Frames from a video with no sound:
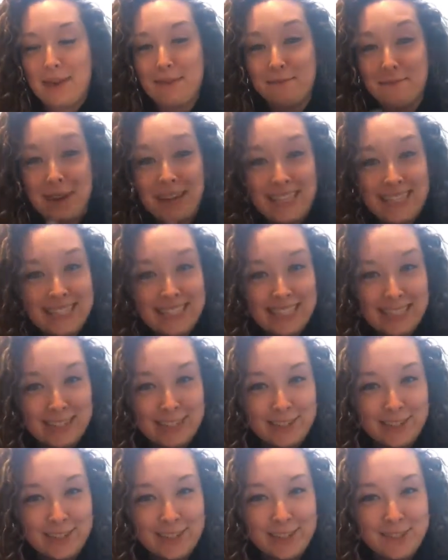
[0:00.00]
and Mike's
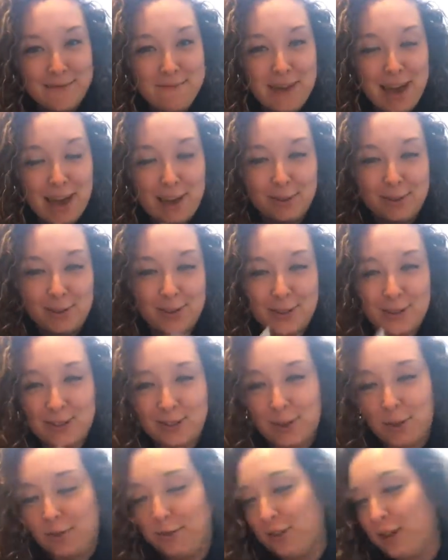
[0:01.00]
signature on the back, which is
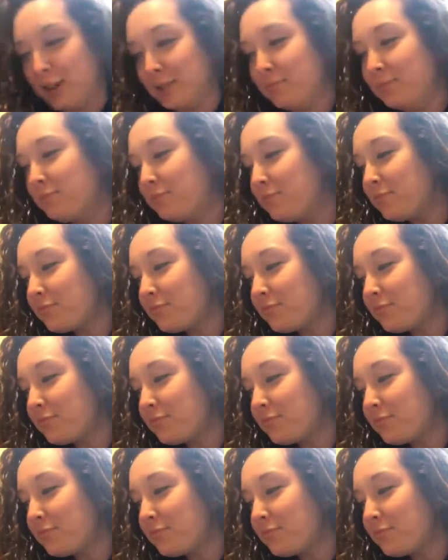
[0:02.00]
so fun.